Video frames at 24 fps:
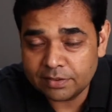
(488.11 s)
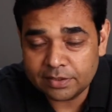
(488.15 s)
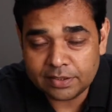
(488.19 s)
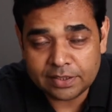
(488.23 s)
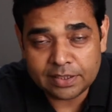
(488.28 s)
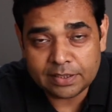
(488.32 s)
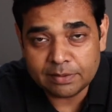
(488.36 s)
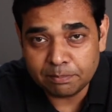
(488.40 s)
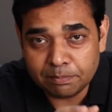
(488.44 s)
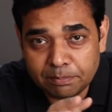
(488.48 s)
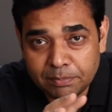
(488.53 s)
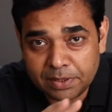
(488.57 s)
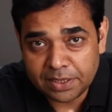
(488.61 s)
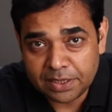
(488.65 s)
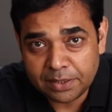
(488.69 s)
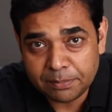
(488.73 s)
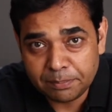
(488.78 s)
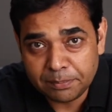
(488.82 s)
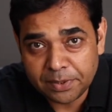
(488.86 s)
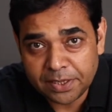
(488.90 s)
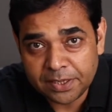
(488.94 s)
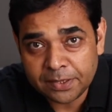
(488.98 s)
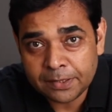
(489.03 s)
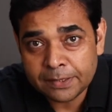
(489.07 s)
believe
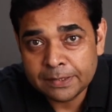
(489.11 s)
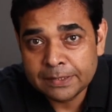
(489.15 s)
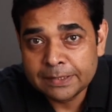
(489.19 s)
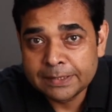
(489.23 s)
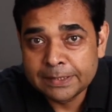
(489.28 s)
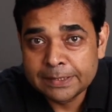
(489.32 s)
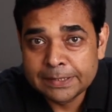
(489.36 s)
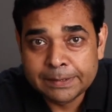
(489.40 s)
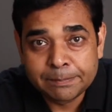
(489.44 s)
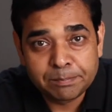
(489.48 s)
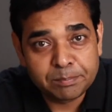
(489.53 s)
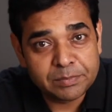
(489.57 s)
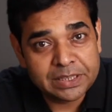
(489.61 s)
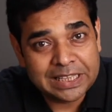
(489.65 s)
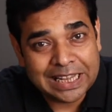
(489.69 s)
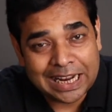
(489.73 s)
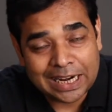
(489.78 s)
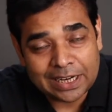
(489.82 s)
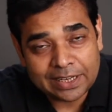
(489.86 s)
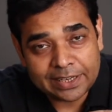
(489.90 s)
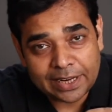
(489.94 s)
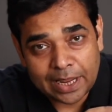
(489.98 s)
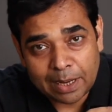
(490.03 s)
me, that